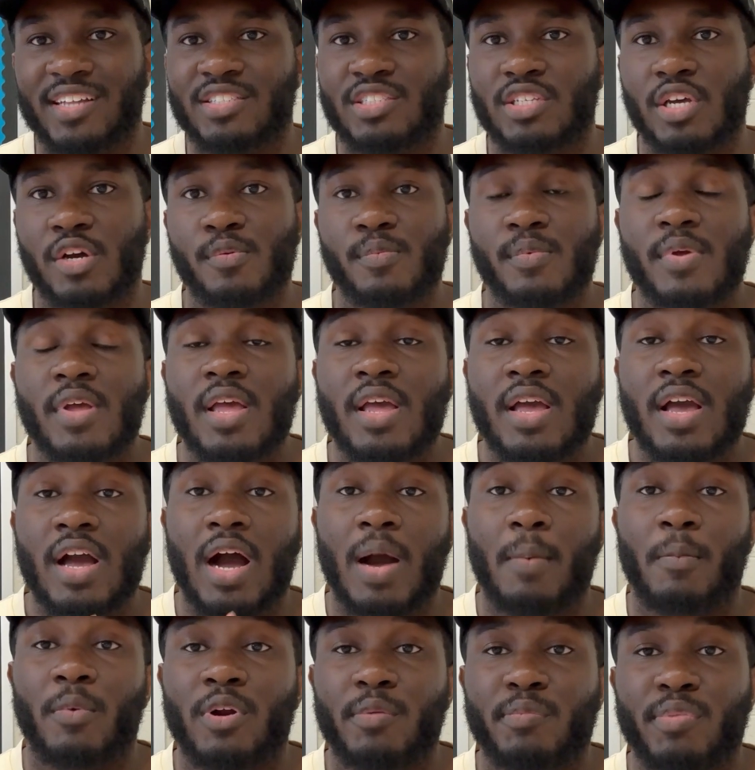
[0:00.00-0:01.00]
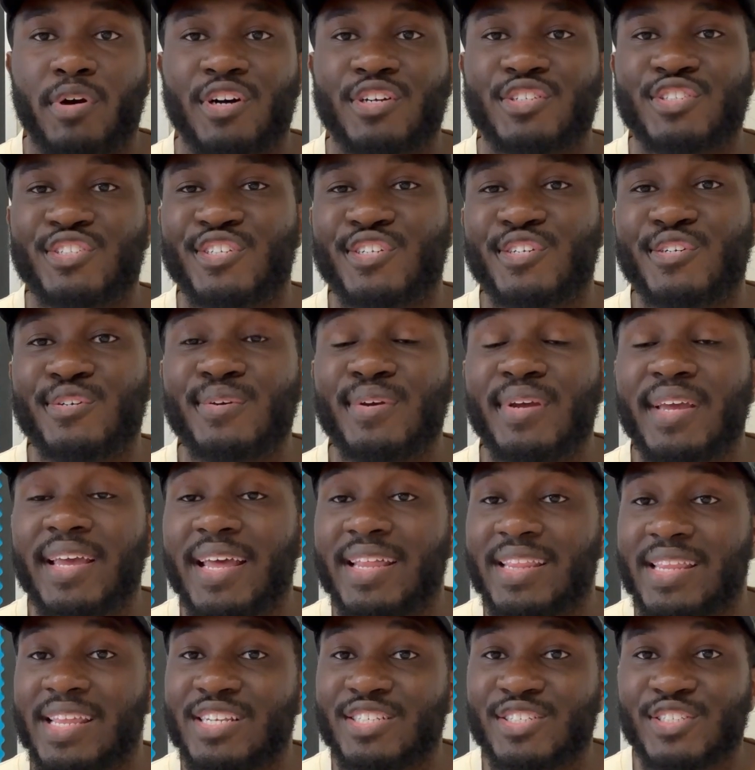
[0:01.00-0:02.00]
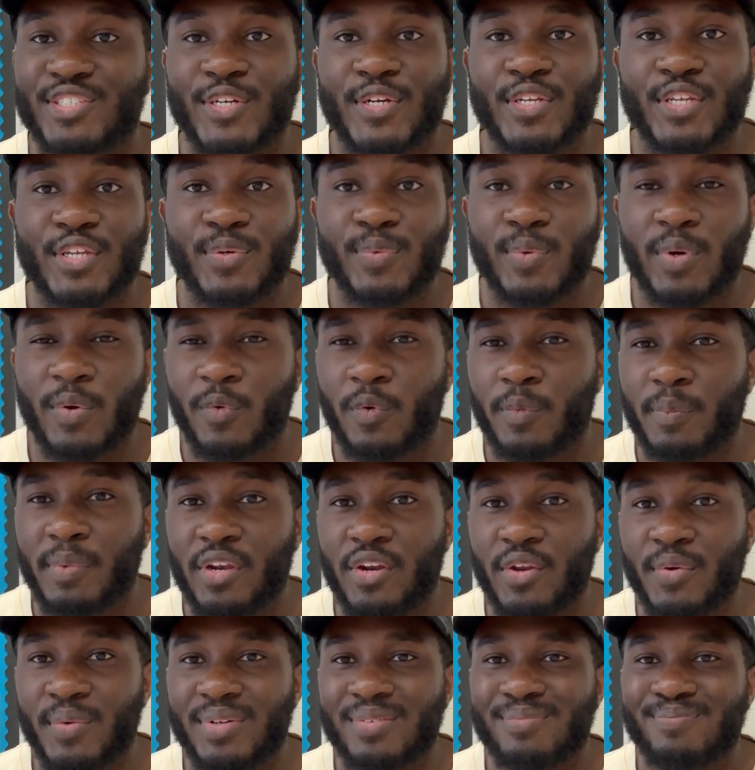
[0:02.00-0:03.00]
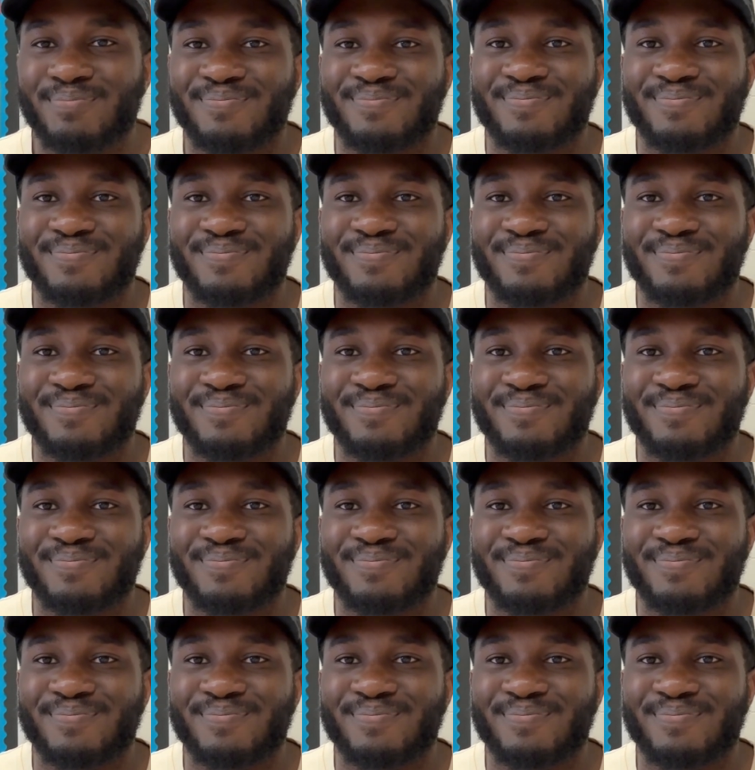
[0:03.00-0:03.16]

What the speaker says: So I'm gonna pause you and then show you what we'll be doing.